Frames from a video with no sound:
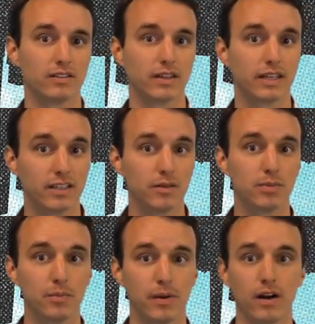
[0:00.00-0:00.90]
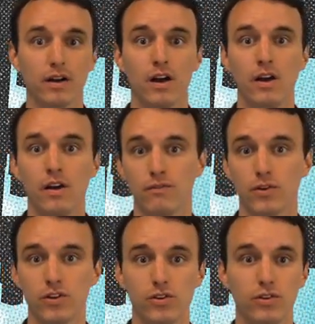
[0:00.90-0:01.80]
the kingdom prepared for
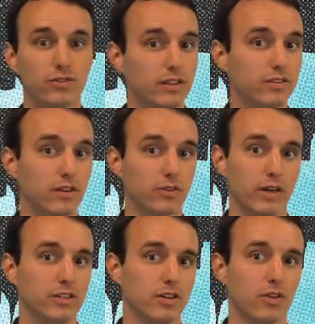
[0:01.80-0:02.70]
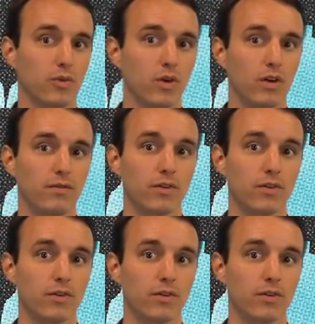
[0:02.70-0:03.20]
you since the creation of the world.